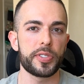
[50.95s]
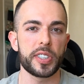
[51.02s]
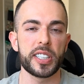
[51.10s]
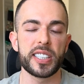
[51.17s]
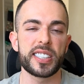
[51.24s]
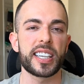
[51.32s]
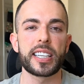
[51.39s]

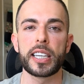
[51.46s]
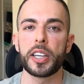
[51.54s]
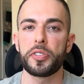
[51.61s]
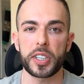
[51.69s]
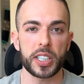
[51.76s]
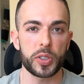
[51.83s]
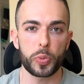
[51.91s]
in a
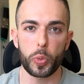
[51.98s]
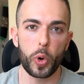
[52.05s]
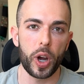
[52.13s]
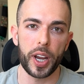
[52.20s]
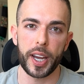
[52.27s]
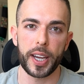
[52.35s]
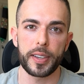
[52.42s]
significant
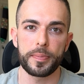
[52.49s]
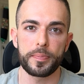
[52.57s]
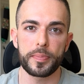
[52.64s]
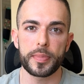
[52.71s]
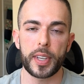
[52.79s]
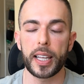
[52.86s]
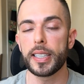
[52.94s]
way,
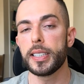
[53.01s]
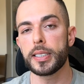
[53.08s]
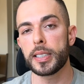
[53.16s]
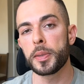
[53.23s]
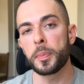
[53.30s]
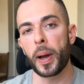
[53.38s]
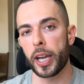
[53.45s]
at
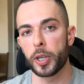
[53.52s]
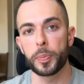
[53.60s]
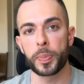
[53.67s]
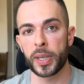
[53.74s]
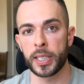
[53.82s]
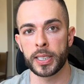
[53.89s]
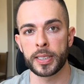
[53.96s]
least in my
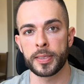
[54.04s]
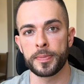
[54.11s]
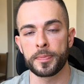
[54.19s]
opinion.